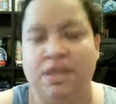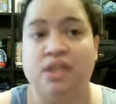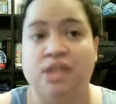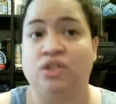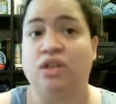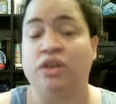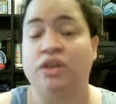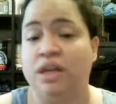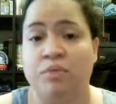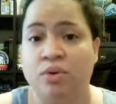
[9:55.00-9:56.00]
Because you're
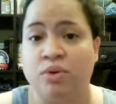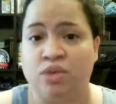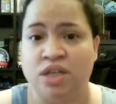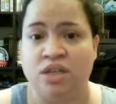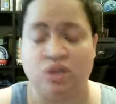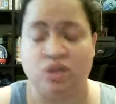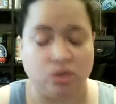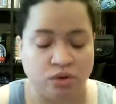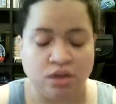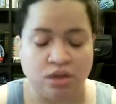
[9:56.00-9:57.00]
still eating protein. You're
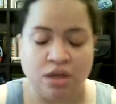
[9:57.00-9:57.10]
still